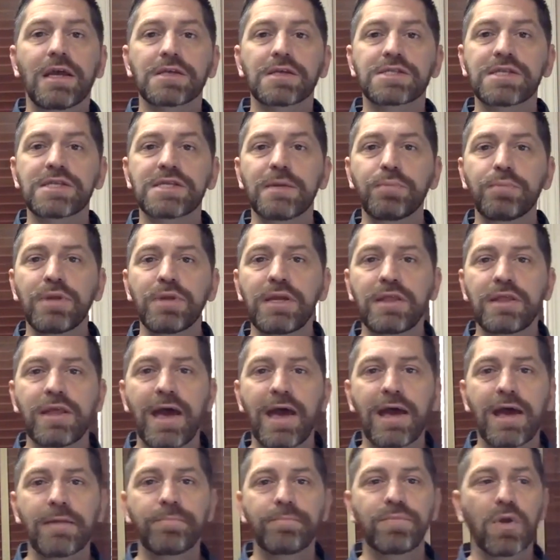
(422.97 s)
is simply
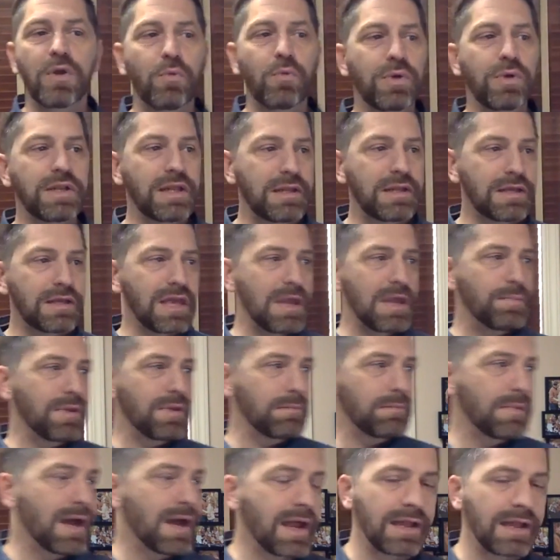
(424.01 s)
that we need to
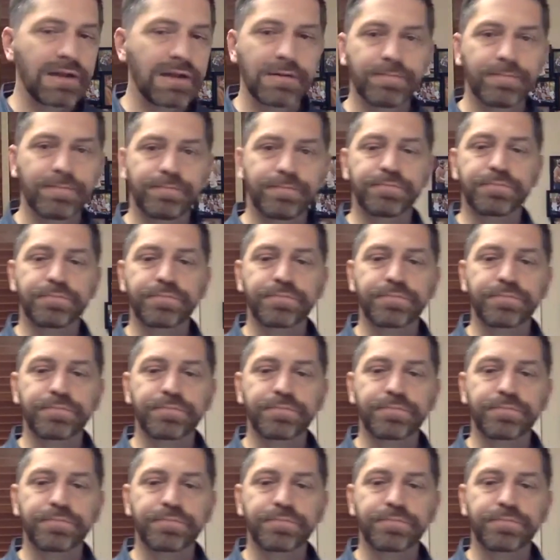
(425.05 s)
keep in mind